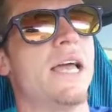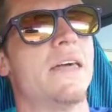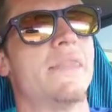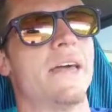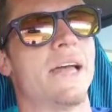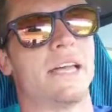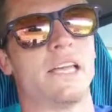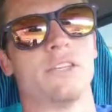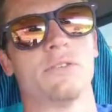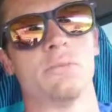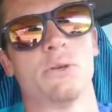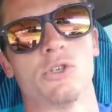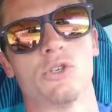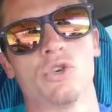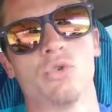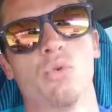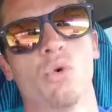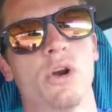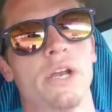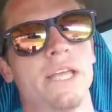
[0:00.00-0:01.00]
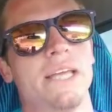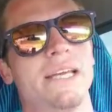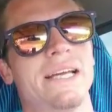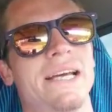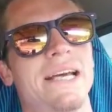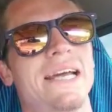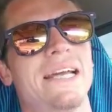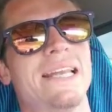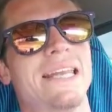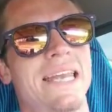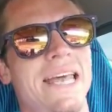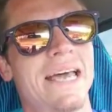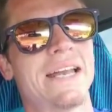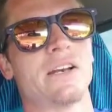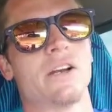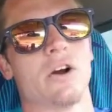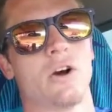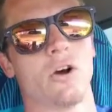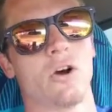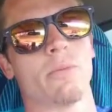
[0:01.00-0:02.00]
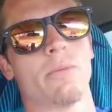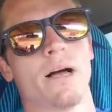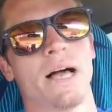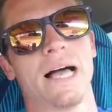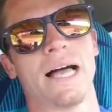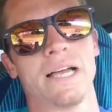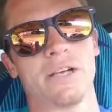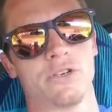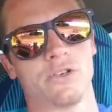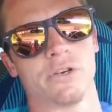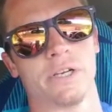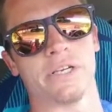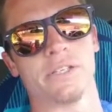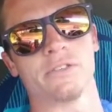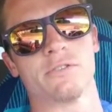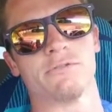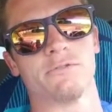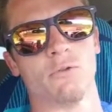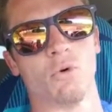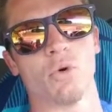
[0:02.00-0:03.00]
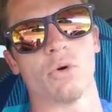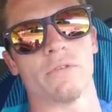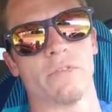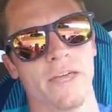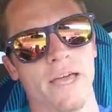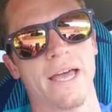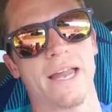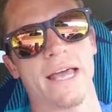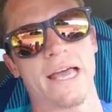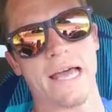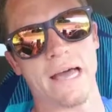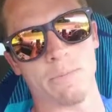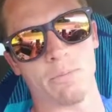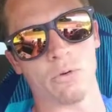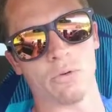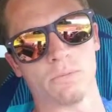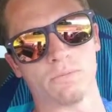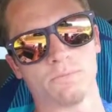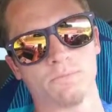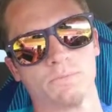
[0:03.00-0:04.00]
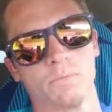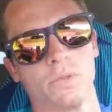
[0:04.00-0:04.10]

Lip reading: and that gives me 20 net carbohydrates for that apple.